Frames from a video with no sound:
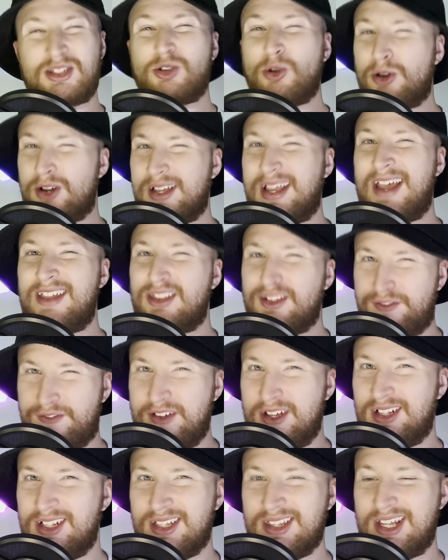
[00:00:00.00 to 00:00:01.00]
I'm sort of getting the
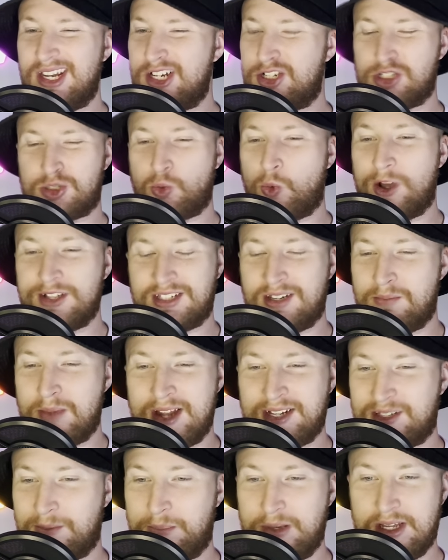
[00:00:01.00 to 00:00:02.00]
feeling that it just wasn't
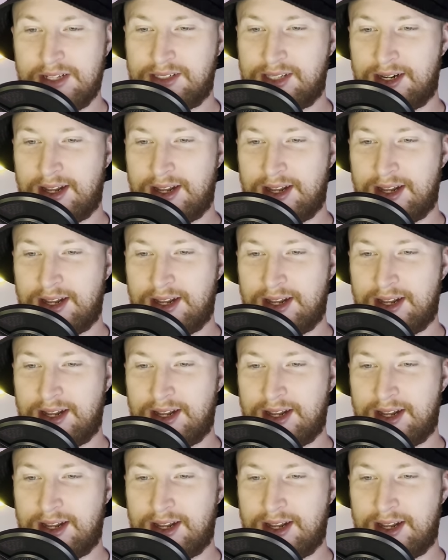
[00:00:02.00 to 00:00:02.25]
meant to be